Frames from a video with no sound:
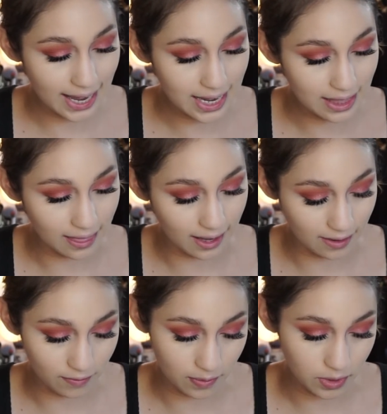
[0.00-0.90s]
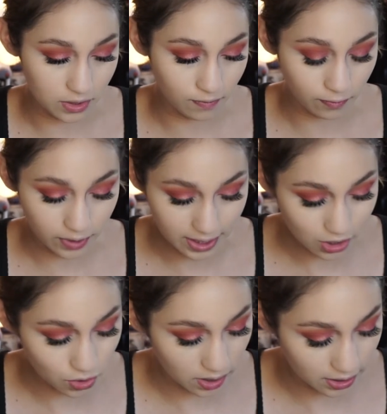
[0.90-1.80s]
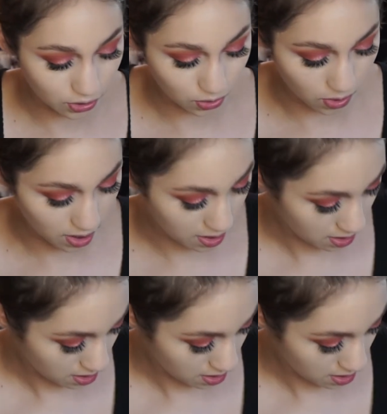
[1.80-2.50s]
anything from the freaking drugstore?